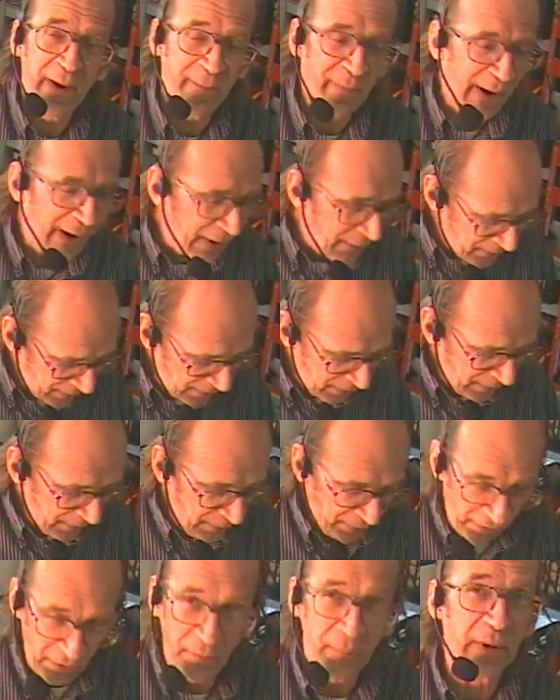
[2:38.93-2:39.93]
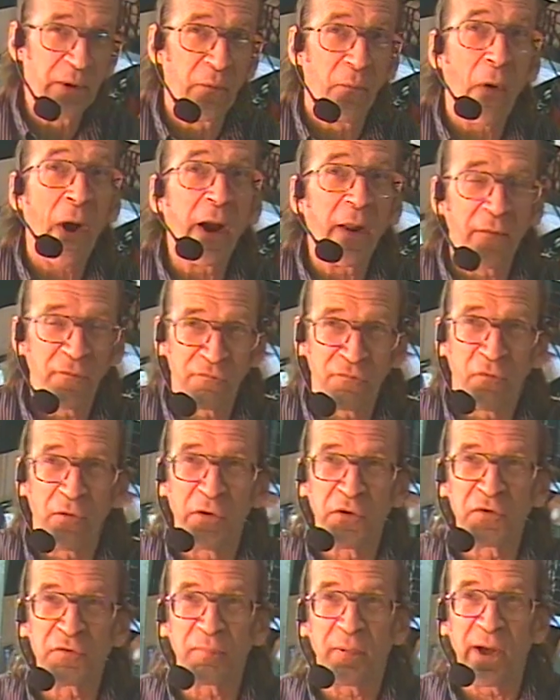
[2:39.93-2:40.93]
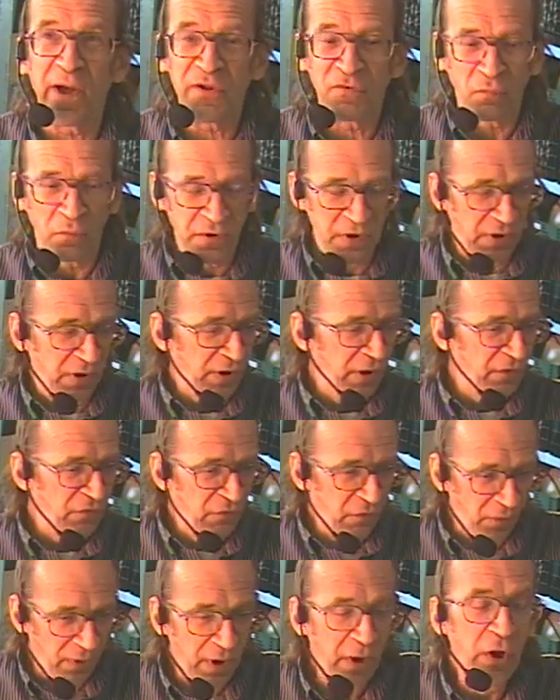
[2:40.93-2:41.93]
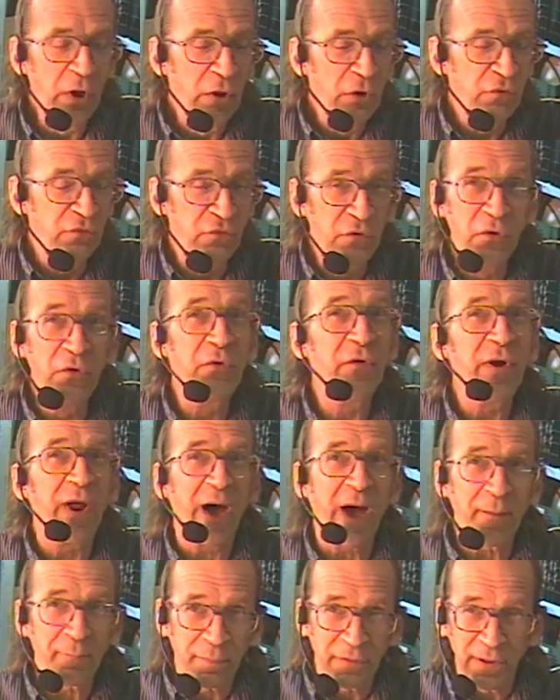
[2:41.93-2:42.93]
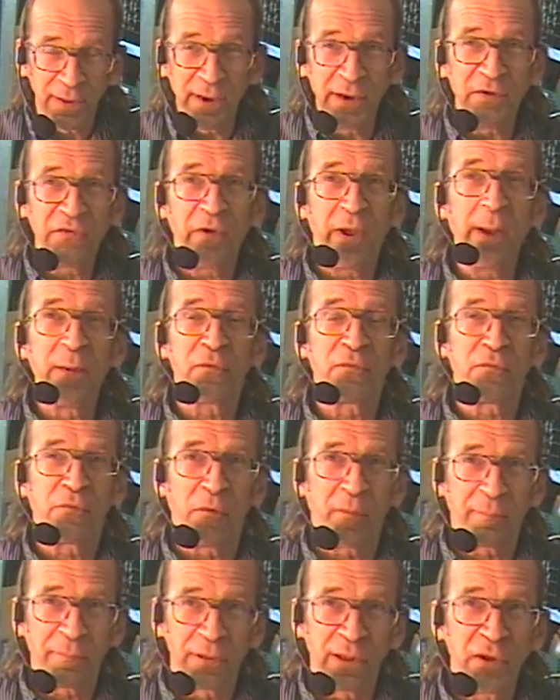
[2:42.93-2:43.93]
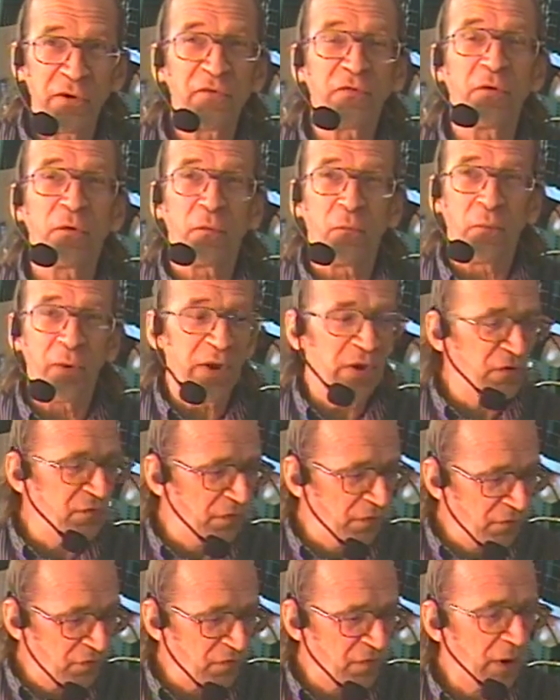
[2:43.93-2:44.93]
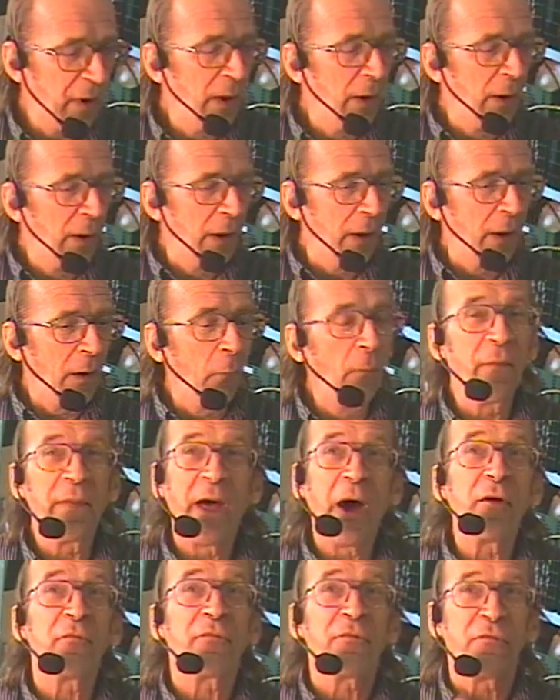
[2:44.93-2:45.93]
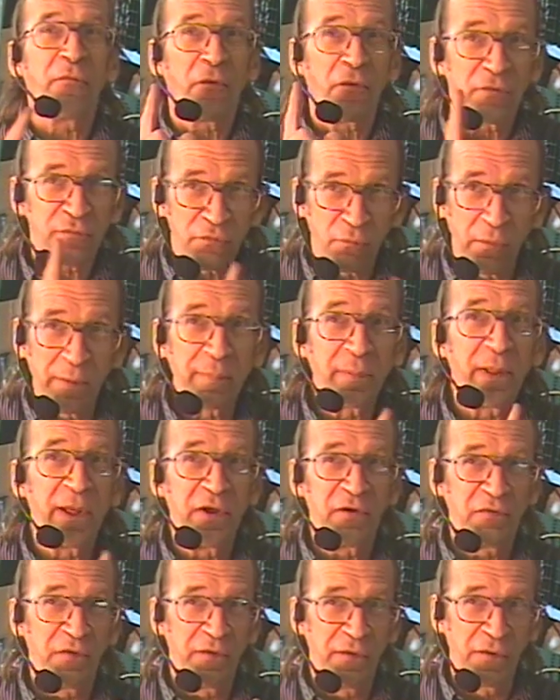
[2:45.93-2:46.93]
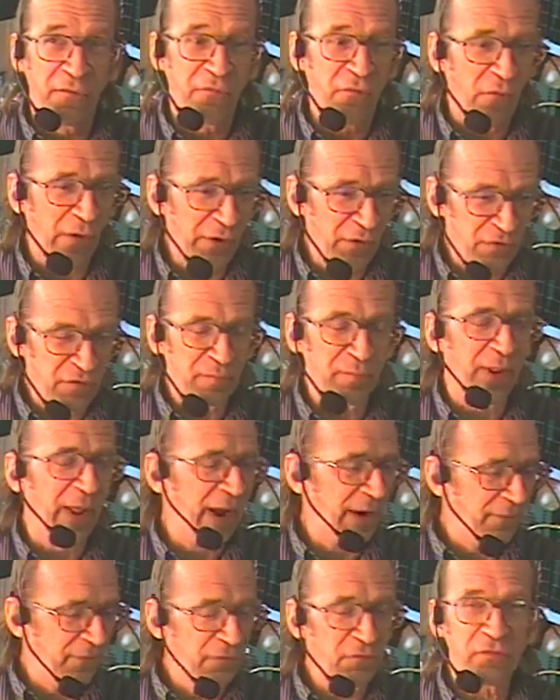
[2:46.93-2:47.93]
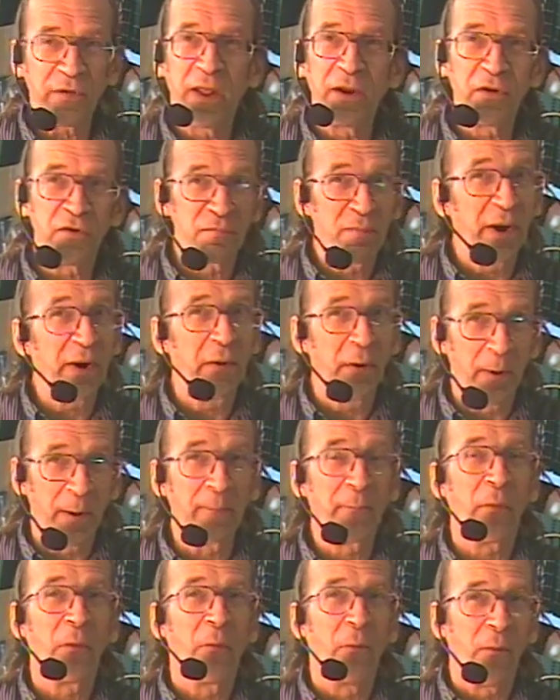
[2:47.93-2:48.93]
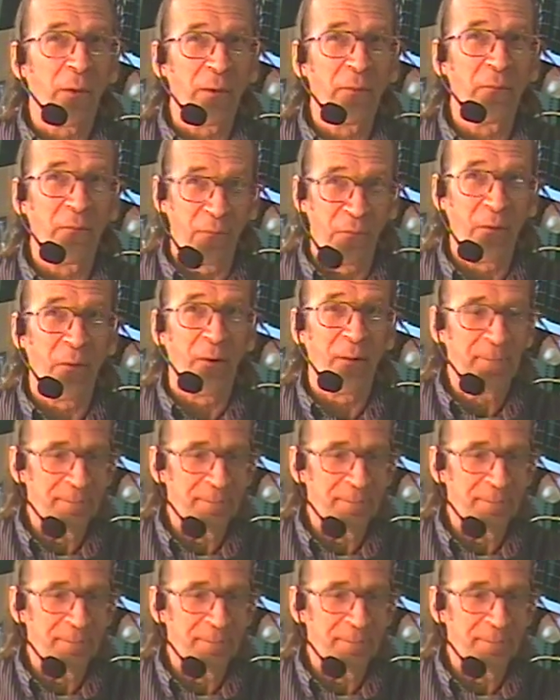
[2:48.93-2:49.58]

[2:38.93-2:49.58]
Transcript: out, and it'll be right at the foil splice where you can get to it. Do not play tapes for pleasure reasons without first replacing the foil splice. That is my number one rule.